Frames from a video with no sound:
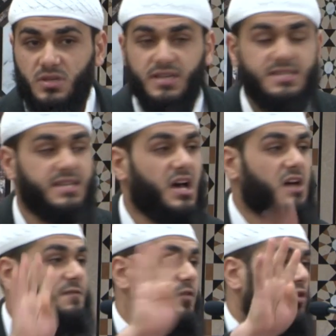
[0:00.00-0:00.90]
He said, I
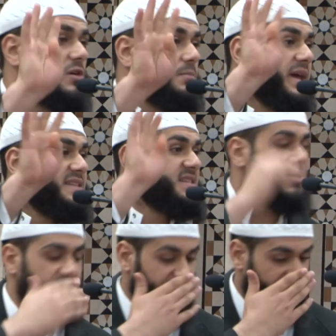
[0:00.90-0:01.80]
have 4 complaints
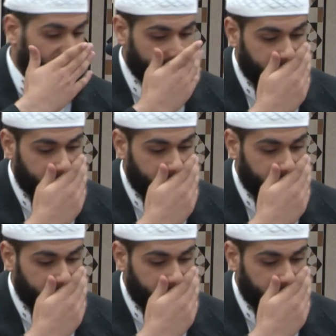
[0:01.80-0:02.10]
about Sa'id.